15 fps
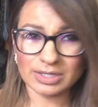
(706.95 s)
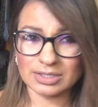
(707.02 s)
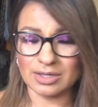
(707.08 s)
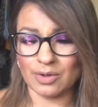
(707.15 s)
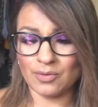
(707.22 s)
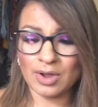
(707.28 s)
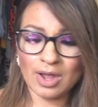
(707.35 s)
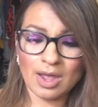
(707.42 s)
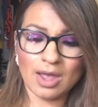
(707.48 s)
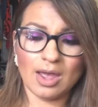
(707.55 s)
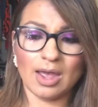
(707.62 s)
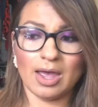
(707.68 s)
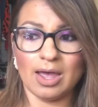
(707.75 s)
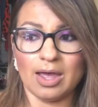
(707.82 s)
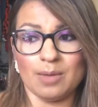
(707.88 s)
So
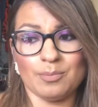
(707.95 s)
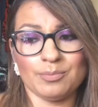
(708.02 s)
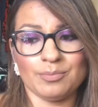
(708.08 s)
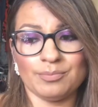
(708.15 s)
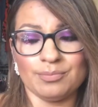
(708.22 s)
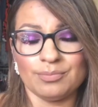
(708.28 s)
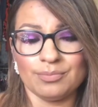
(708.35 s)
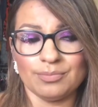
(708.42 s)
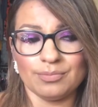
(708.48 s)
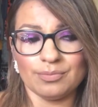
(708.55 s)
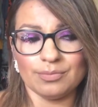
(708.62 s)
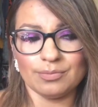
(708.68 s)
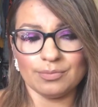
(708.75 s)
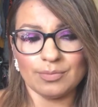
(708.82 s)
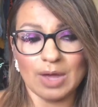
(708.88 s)

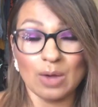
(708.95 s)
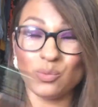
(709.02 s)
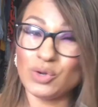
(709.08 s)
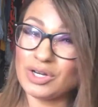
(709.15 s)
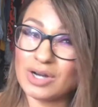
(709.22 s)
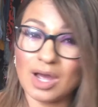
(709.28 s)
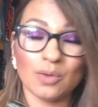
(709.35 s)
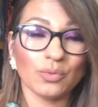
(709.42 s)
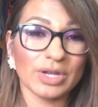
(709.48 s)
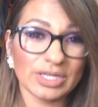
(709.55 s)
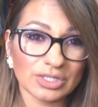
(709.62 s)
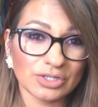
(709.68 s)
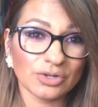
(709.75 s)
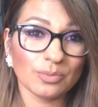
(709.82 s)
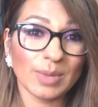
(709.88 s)
I would not
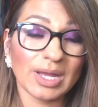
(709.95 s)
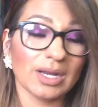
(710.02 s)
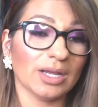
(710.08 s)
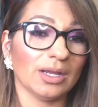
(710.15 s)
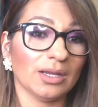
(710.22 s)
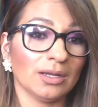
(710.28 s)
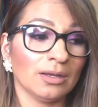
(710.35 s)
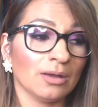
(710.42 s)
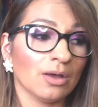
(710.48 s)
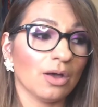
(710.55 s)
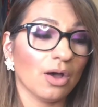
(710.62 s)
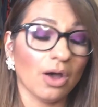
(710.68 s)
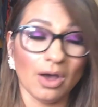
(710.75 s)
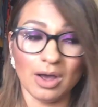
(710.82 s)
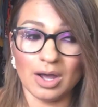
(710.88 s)
waste your money
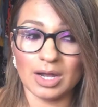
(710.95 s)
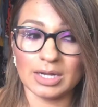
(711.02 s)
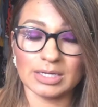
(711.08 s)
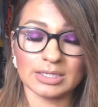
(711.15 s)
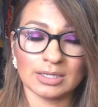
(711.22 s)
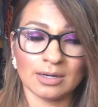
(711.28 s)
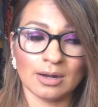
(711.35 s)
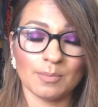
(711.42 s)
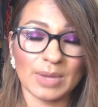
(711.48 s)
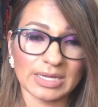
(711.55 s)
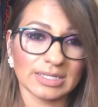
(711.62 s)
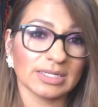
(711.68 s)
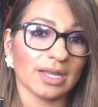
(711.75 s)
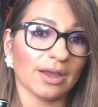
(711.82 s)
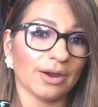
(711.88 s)
on
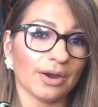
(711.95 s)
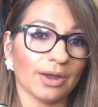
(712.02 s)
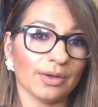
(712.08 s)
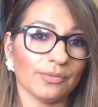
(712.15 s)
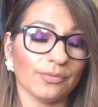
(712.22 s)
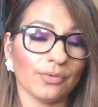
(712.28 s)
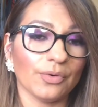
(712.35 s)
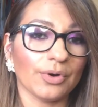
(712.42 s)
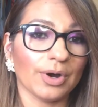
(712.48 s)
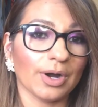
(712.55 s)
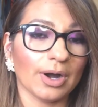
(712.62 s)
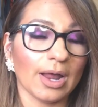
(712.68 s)
mascara for